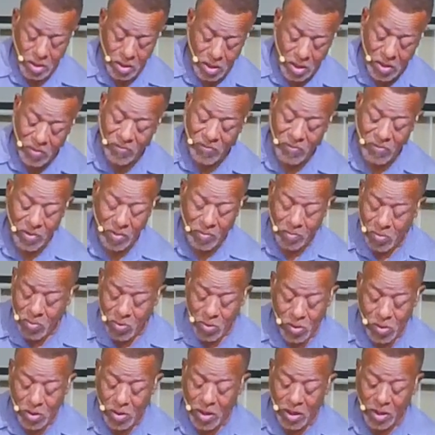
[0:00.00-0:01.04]
every
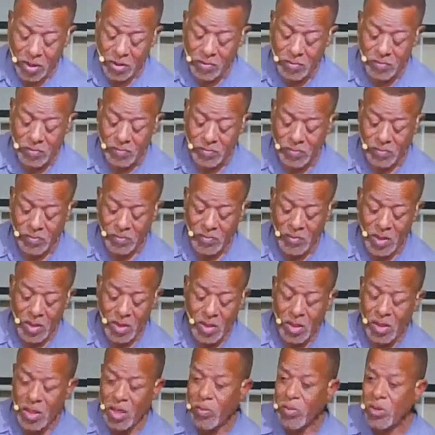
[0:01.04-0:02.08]
morning.
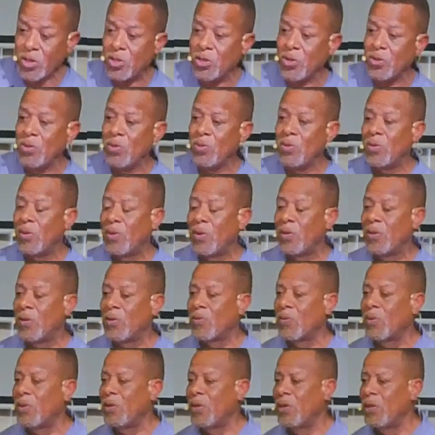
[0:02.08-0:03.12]
Number two,
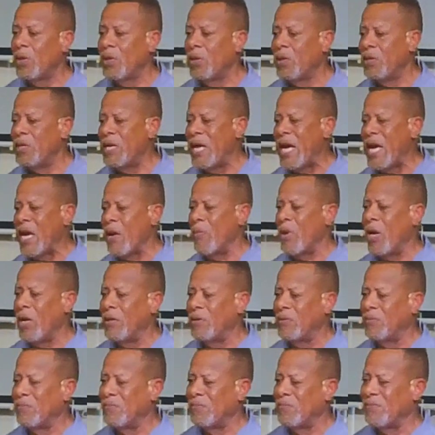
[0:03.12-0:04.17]
name.
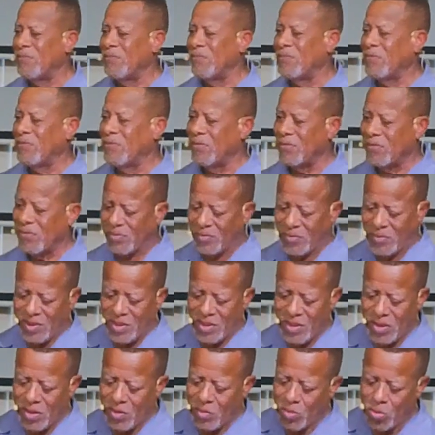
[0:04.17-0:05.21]

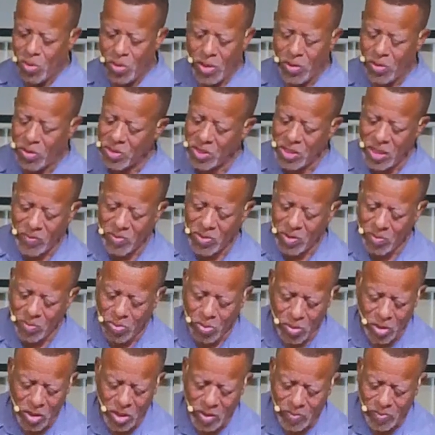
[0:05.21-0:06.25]
Boy, there's something
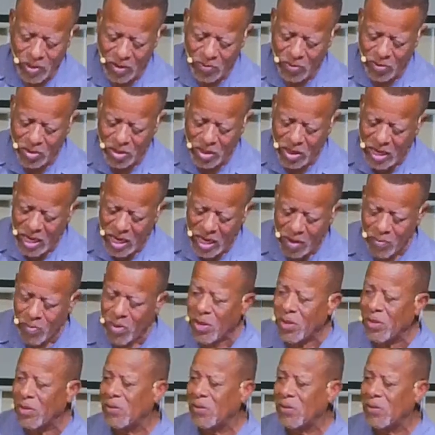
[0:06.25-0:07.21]
important about the name.